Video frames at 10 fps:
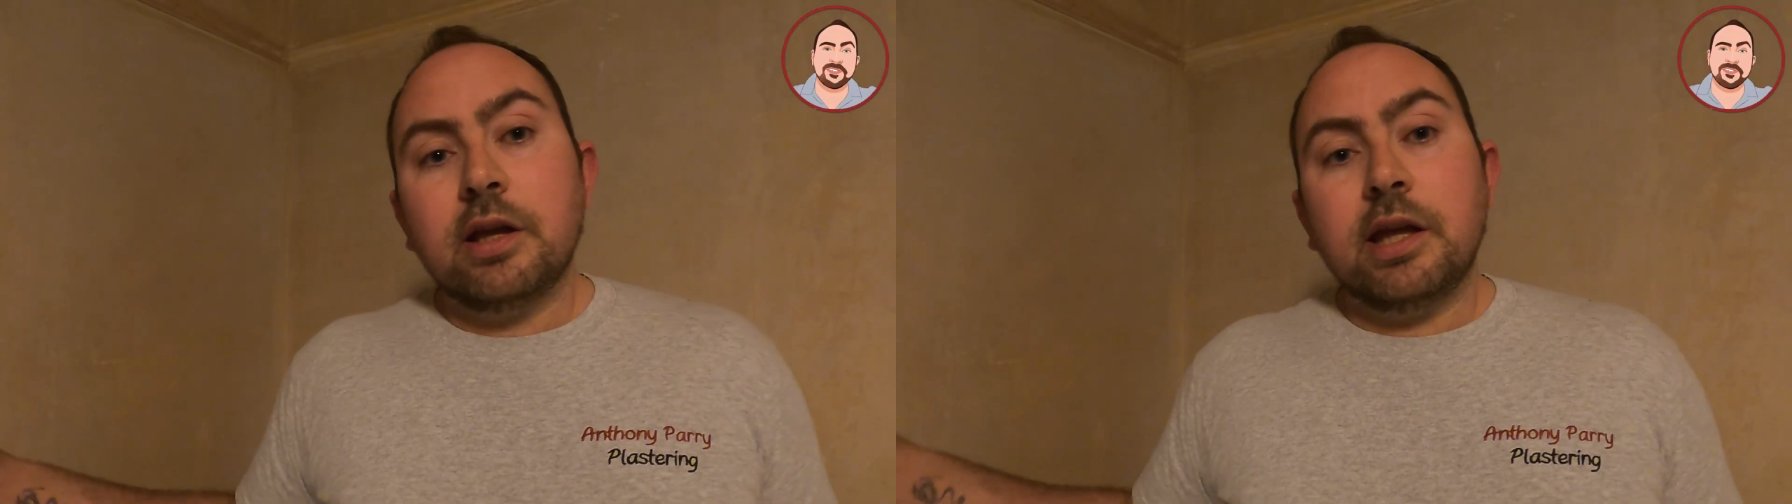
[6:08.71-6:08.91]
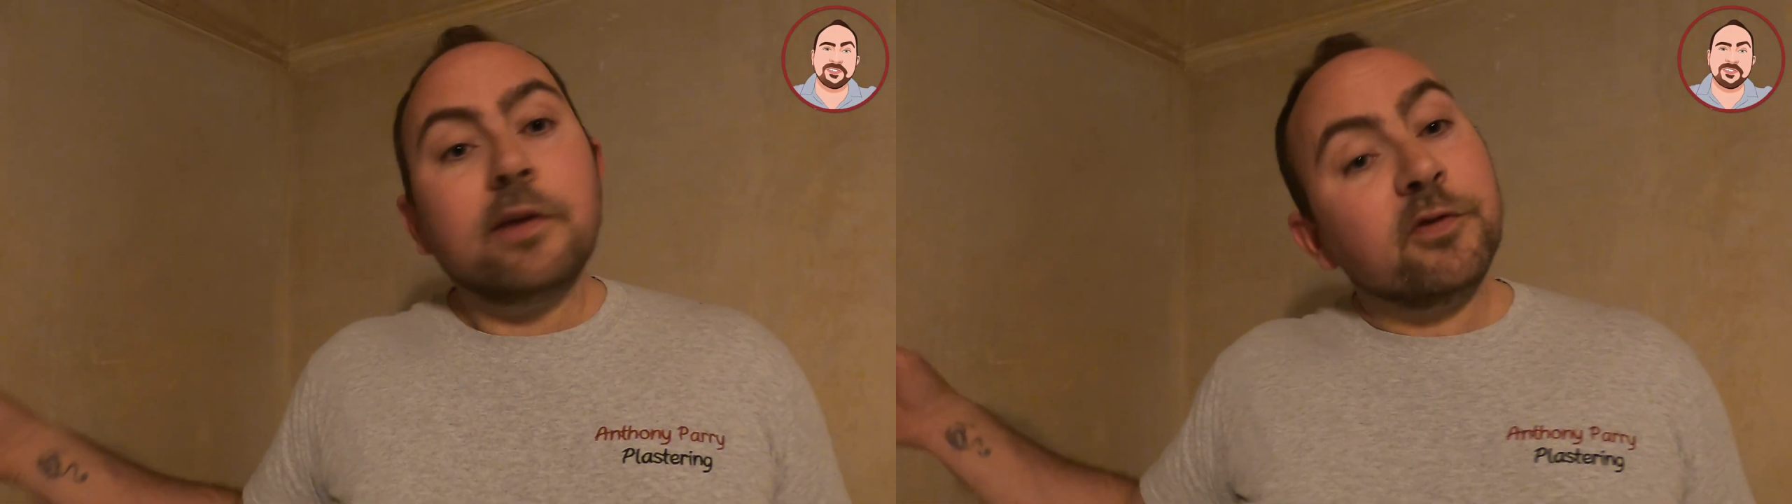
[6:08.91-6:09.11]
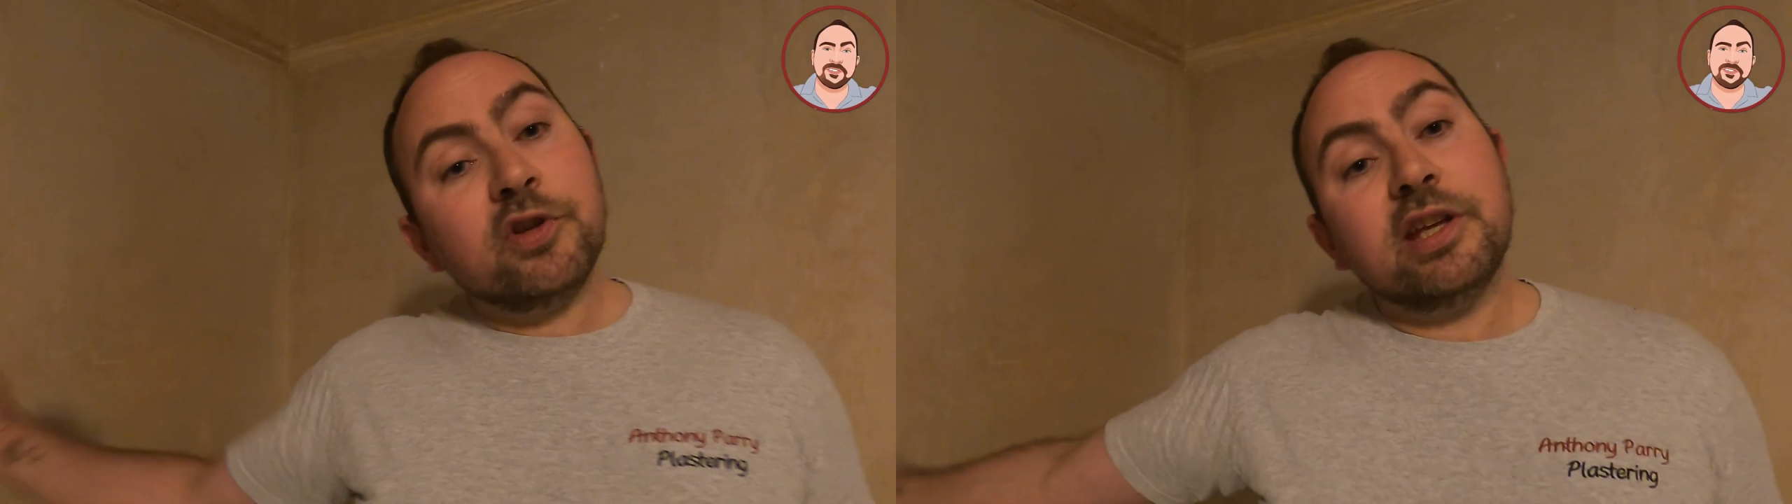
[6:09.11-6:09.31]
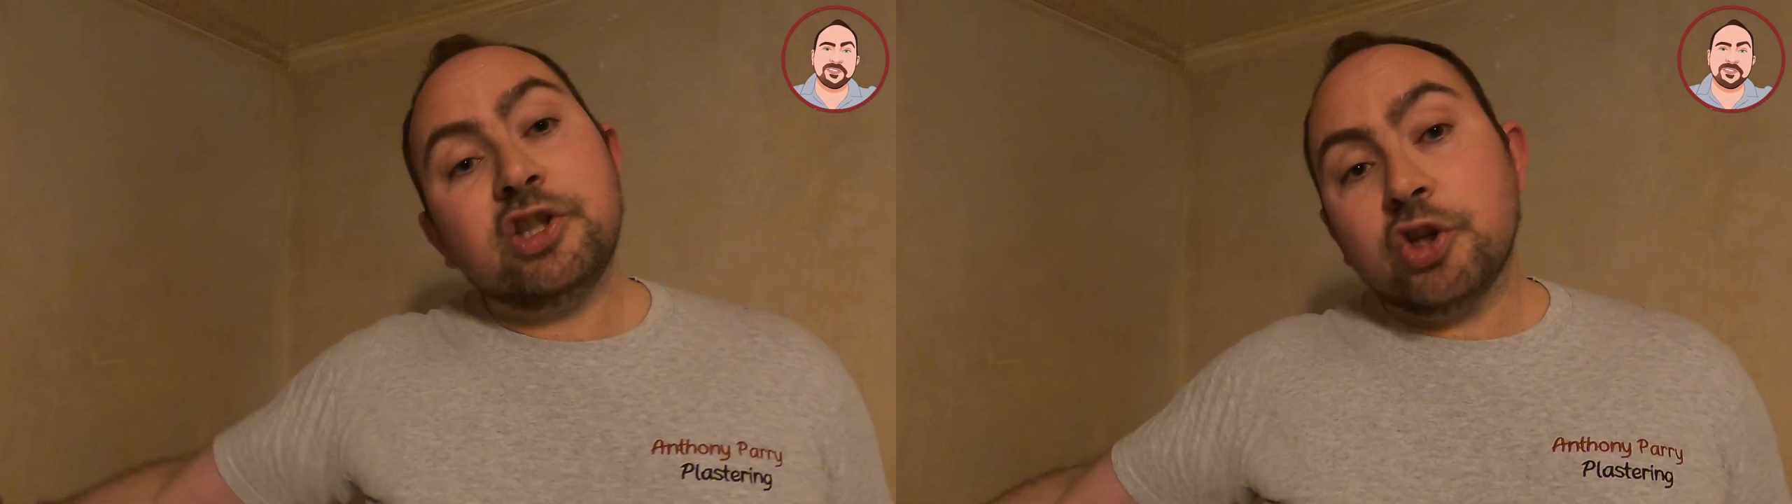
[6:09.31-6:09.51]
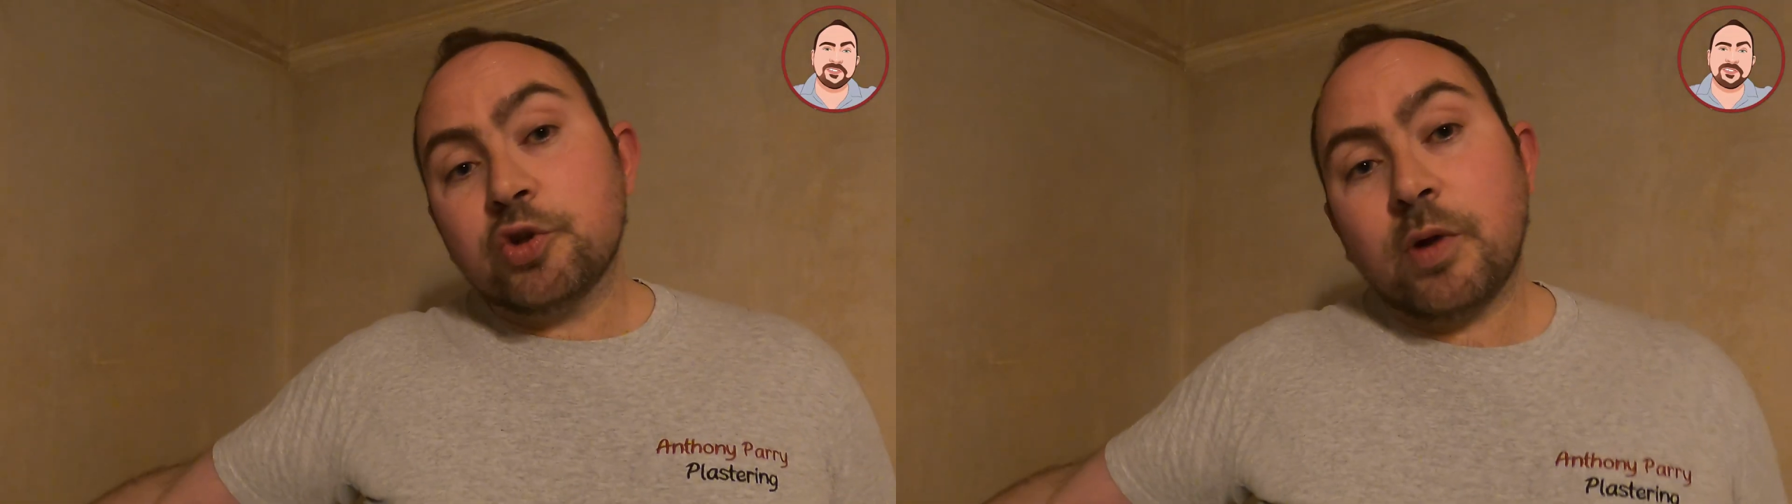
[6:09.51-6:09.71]
if it
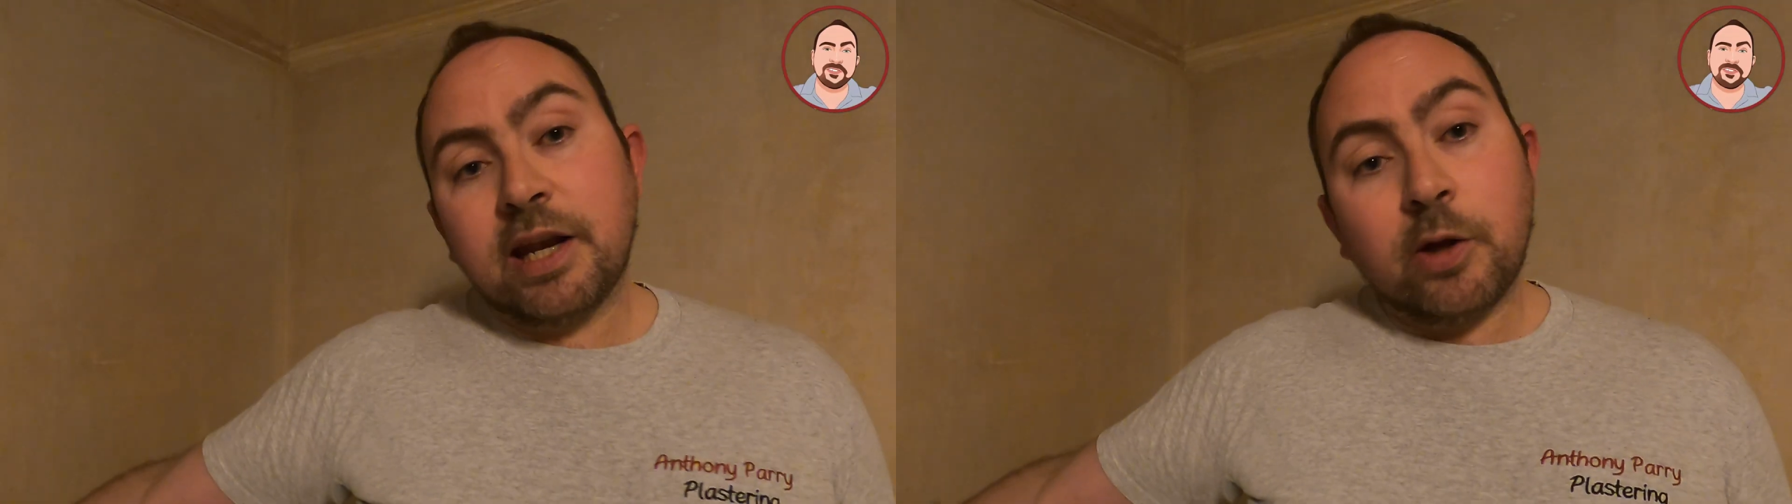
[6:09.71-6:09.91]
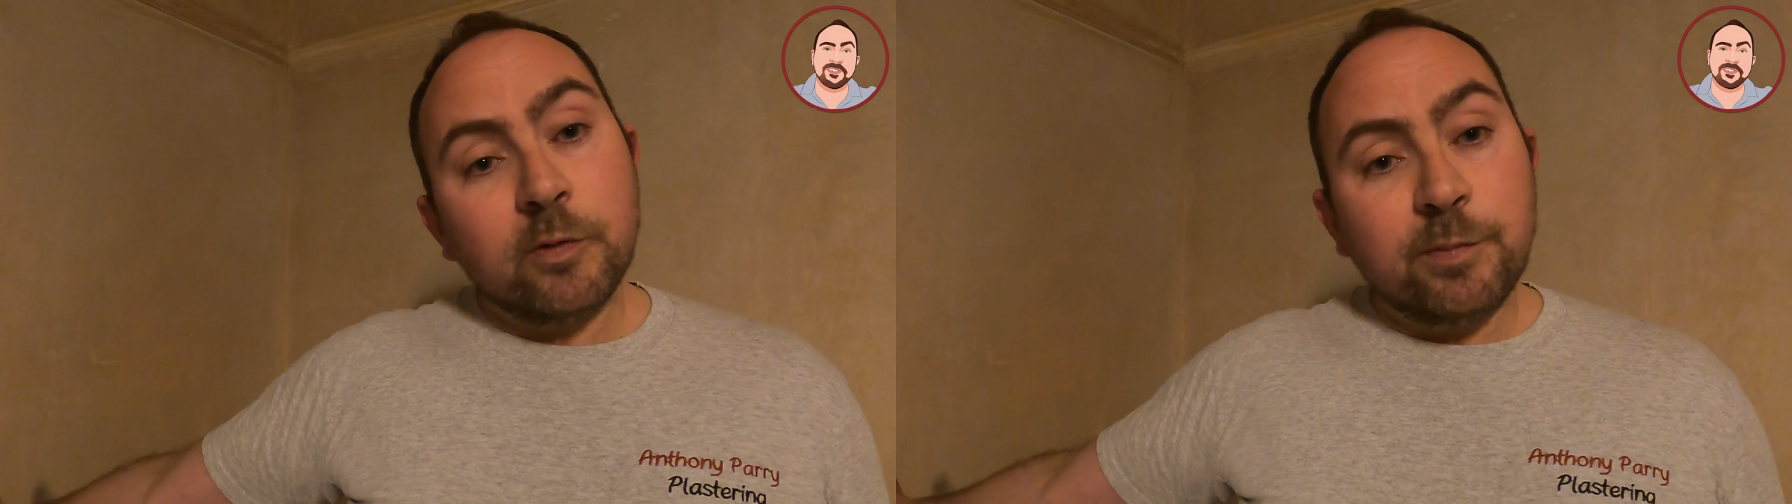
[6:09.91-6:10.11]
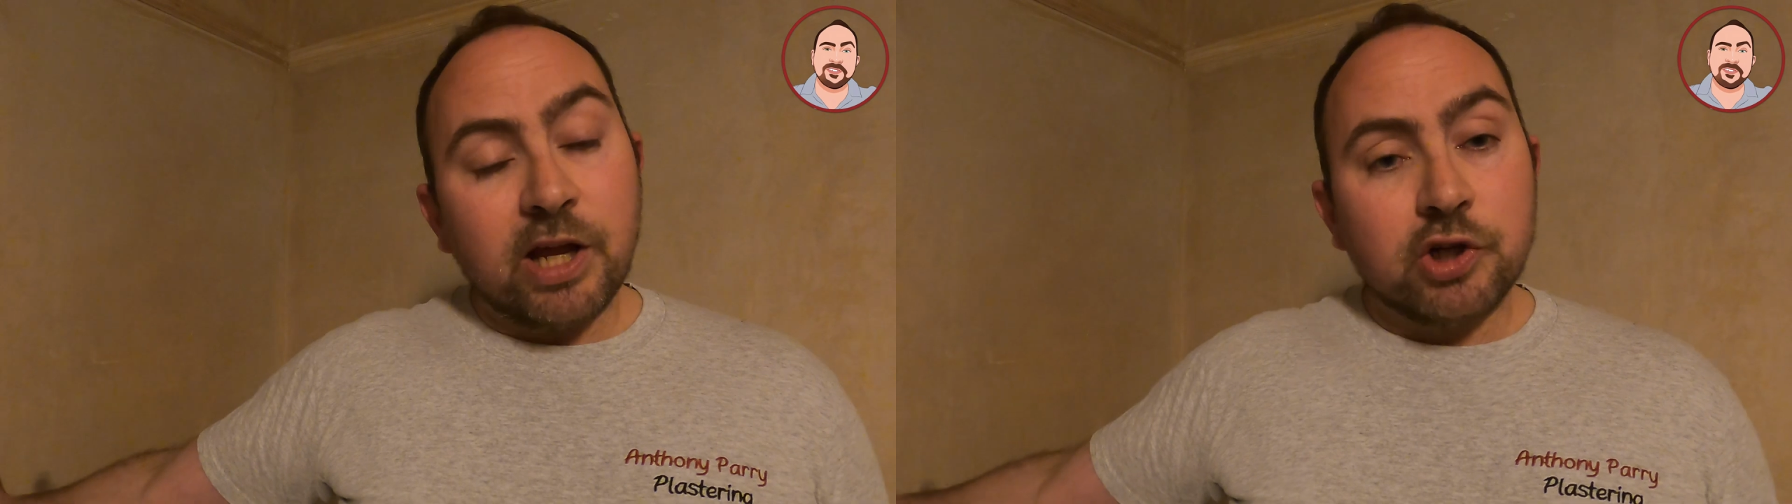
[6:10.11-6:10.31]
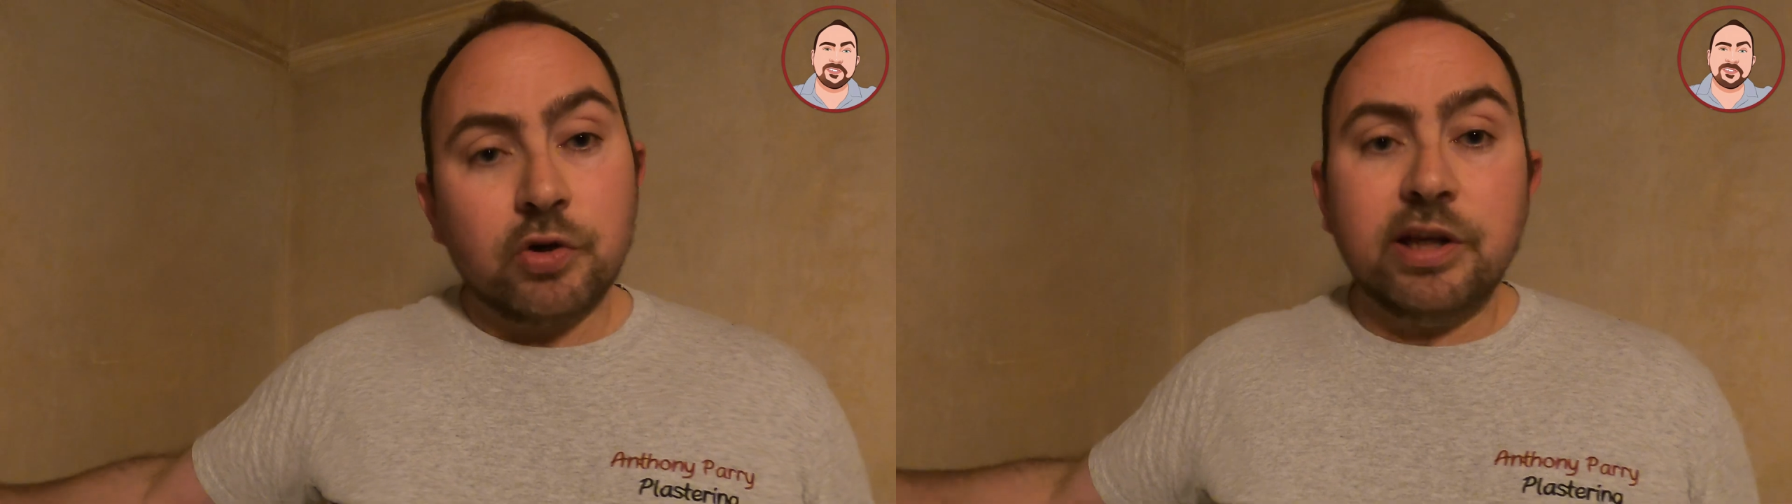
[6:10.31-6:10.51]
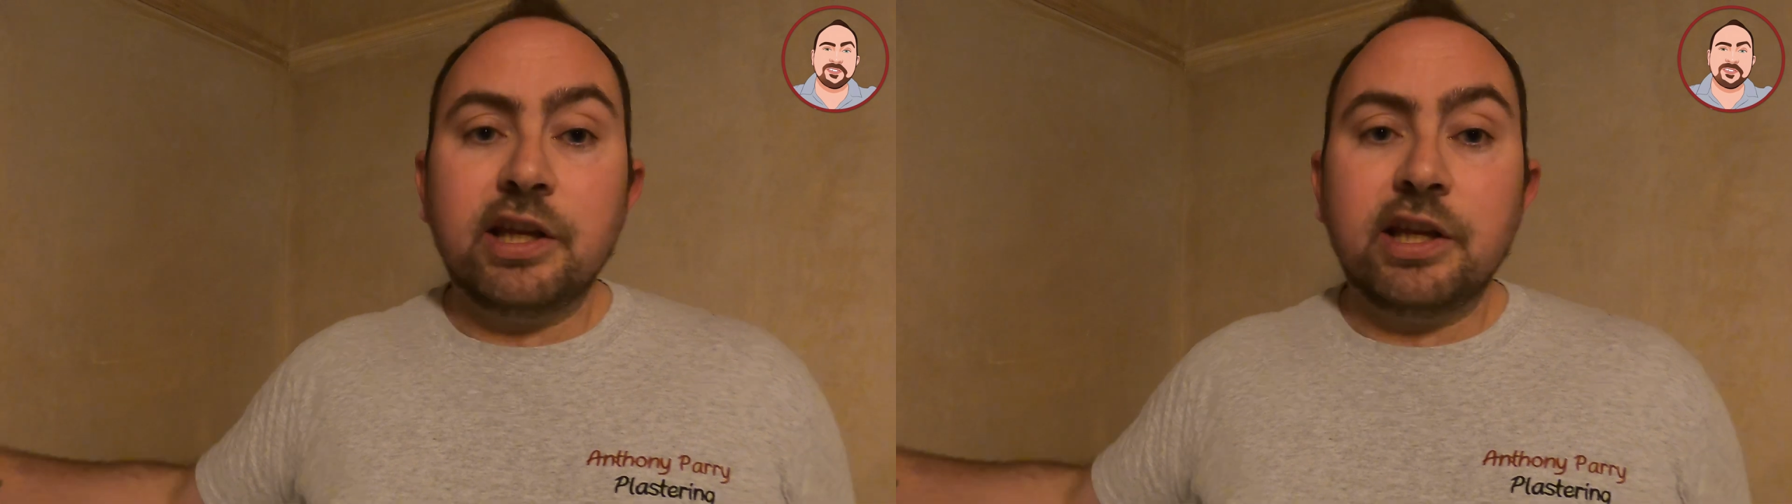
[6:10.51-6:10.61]
does run out of battery